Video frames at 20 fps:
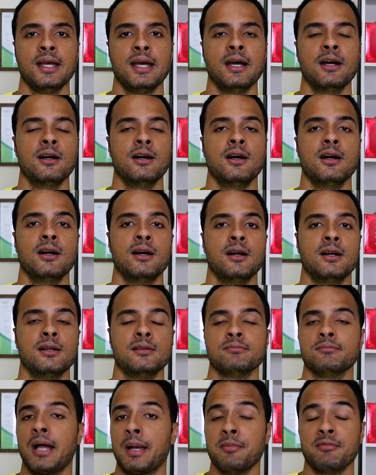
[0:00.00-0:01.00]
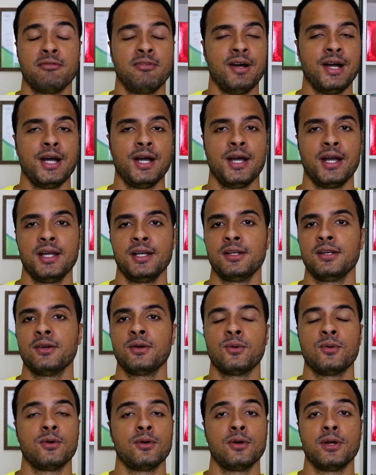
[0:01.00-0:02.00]
um, I'm fine,
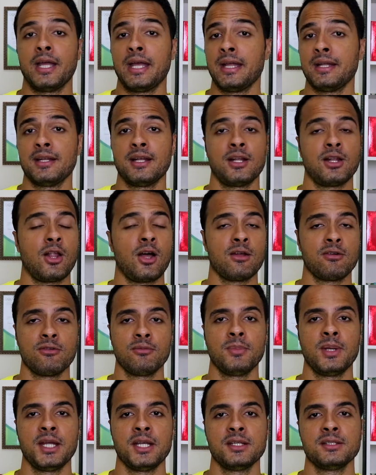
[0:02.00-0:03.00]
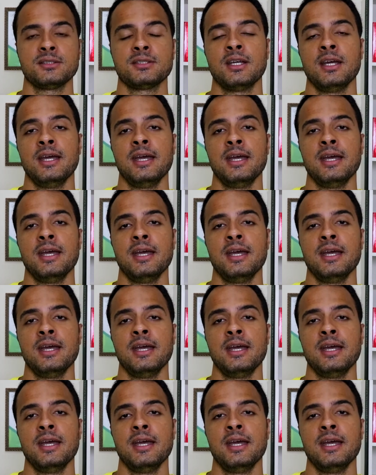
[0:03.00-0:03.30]
or, and a lot of meanings.